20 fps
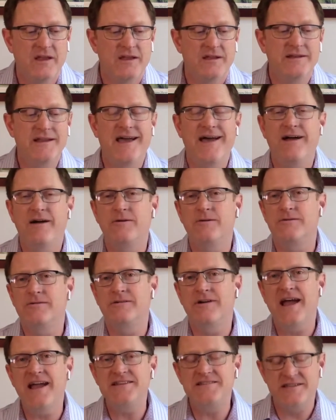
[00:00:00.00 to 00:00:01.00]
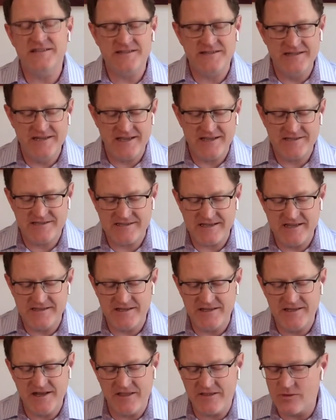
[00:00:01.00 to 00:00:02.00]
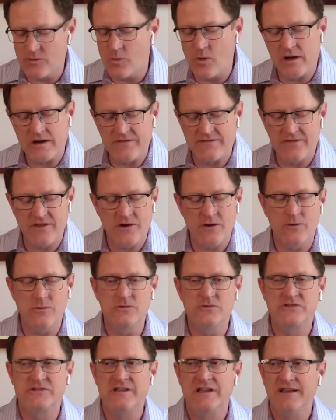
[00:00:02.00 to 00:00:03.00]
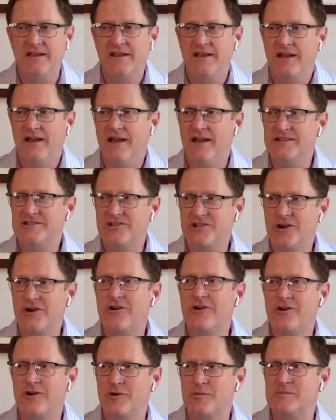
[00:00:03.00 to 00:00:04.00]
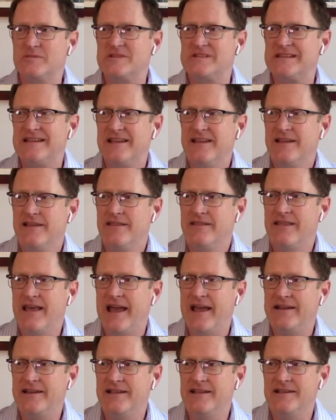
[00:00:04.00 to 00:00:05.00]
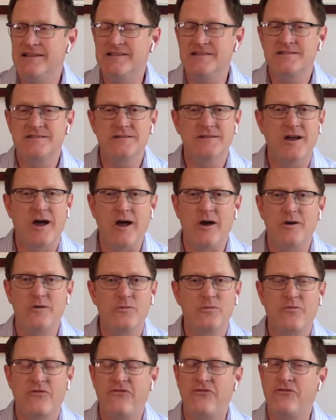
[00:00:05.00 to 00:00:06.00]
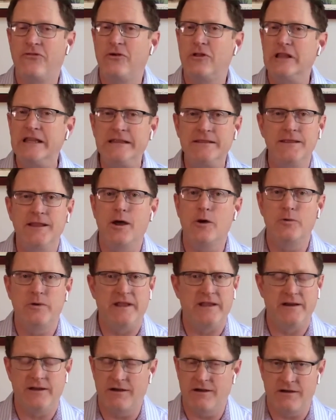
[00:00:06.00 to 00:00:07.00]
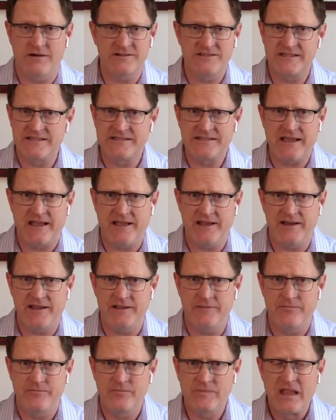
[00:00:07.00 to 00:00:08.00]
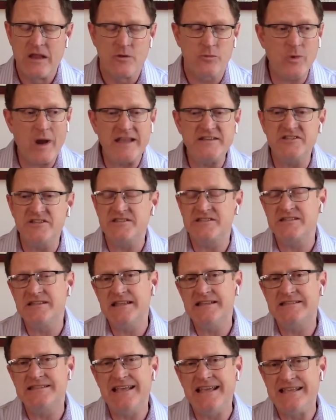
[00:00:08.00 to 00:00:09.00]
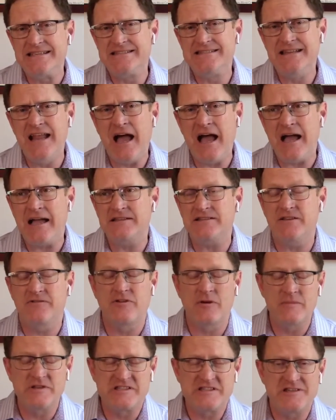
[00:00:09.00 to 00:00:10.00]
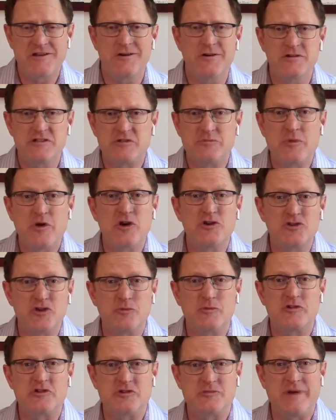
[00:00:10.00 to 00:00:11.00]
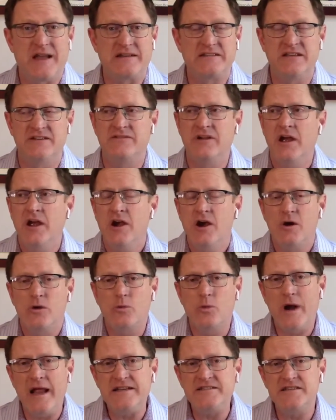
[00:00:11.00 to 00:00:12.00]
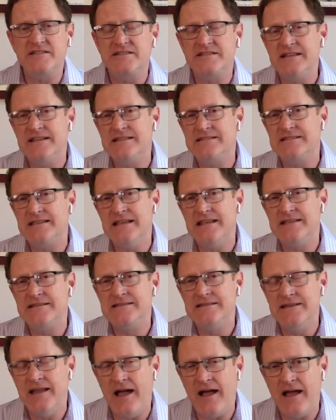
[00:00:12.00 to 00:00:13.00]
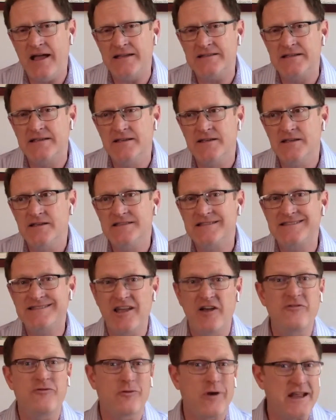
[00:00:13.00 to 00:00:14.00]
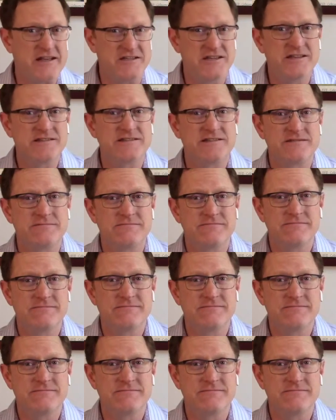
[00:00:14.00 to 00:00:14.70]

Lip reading: Now, righteousness is another one of those terms that is fully loaded in our society. Righteousness is not, from a spiritual perspective, righteousness is not self-righteous,